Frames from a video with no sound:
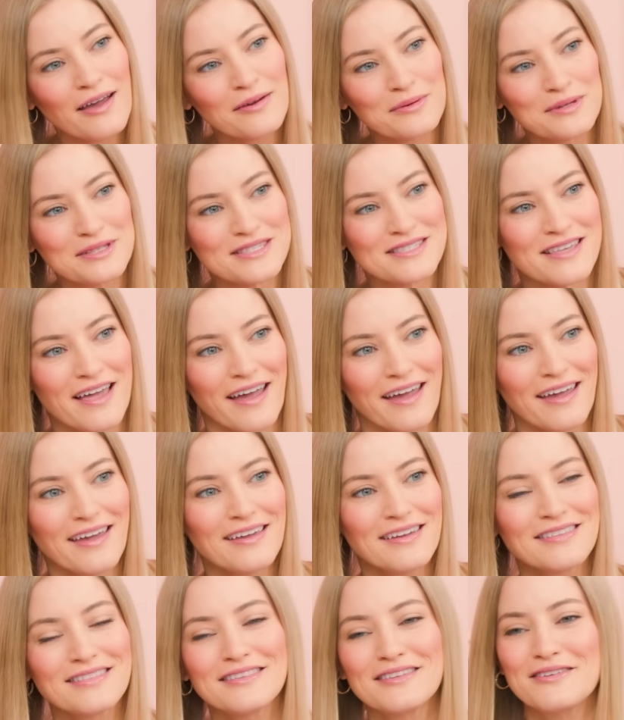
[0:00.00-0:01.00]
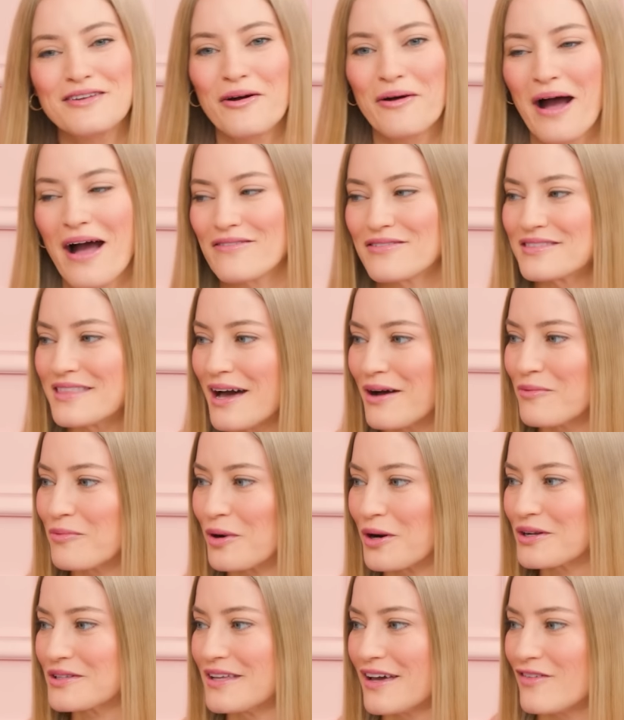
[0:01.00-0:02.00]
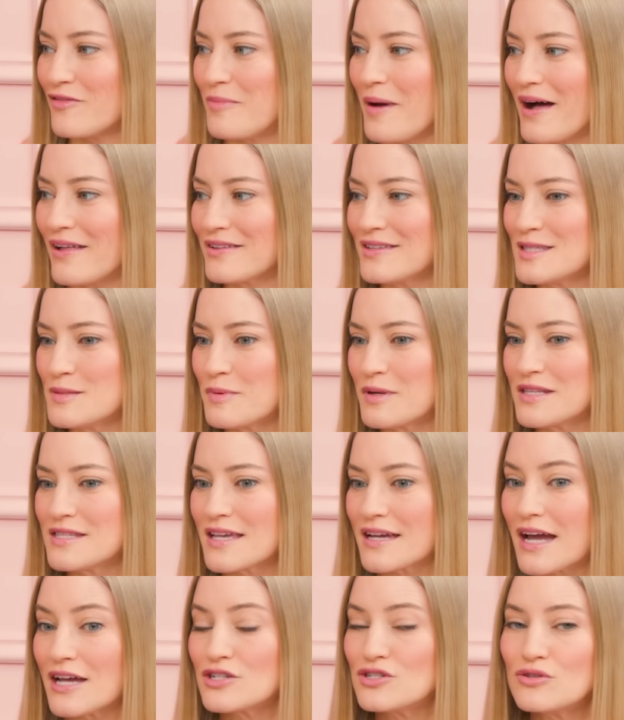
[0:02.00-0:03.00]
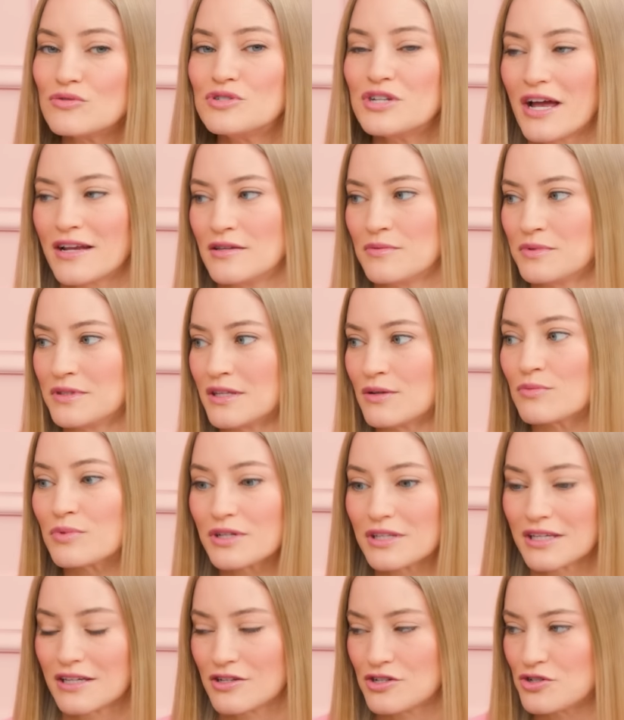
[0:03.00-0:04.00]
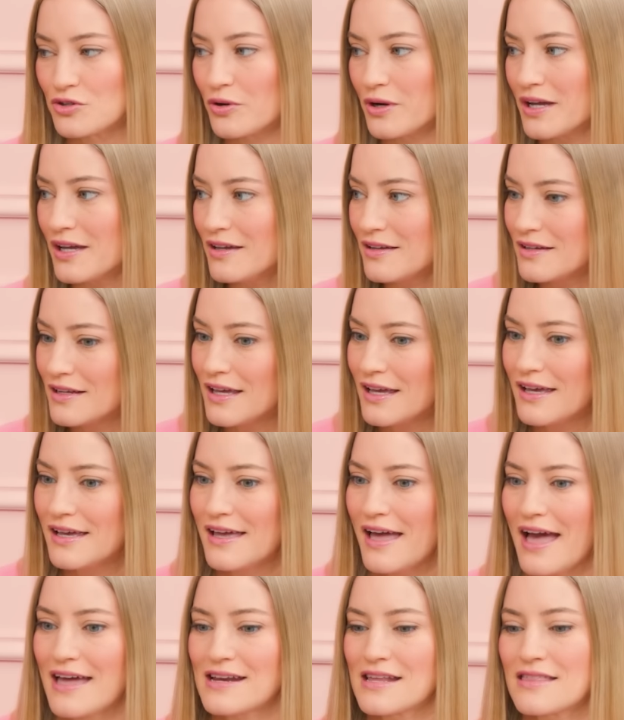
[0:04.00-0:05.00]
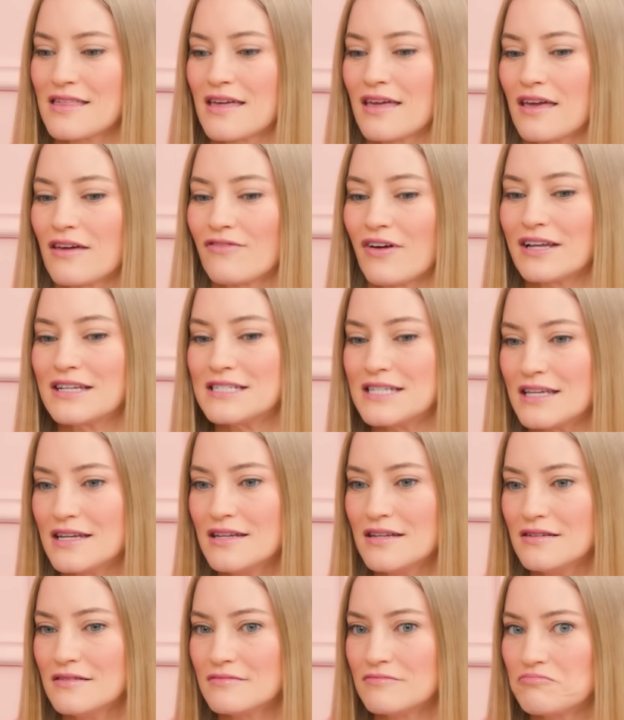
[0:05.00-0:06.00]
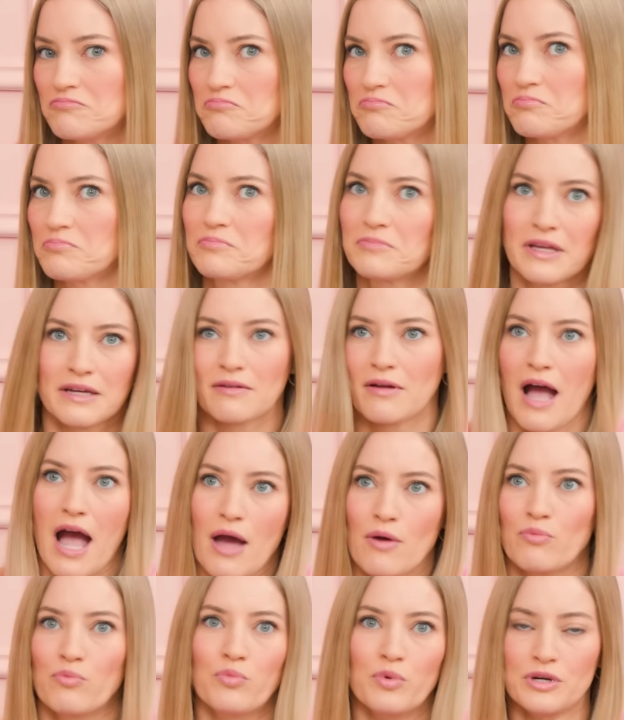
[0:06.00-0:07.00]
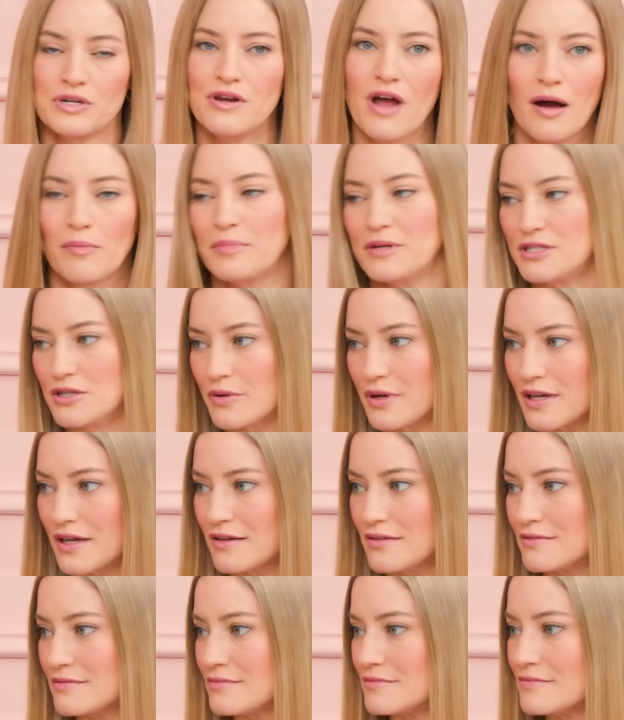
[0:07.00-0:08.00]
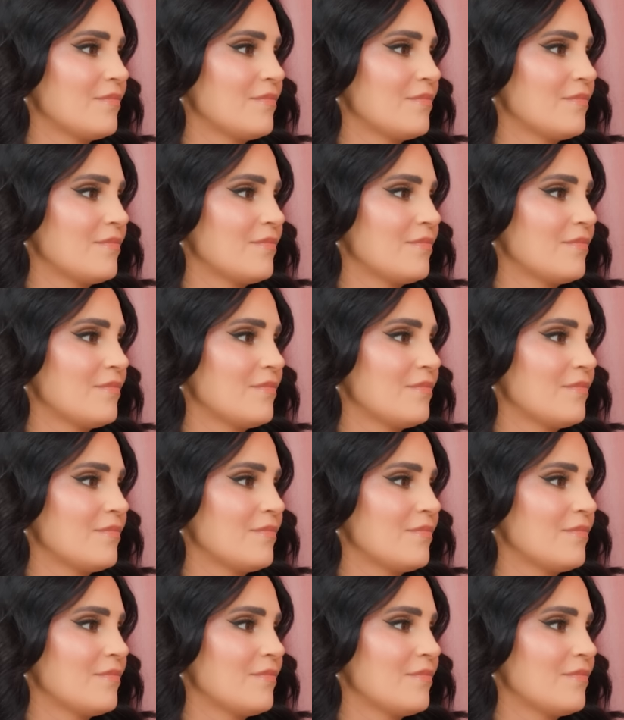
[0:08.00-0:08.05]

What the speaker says: I would say, having that work-life balance, but it's like I do genuinely really enjoy it. And I think if I didn't, like I would not be doing it.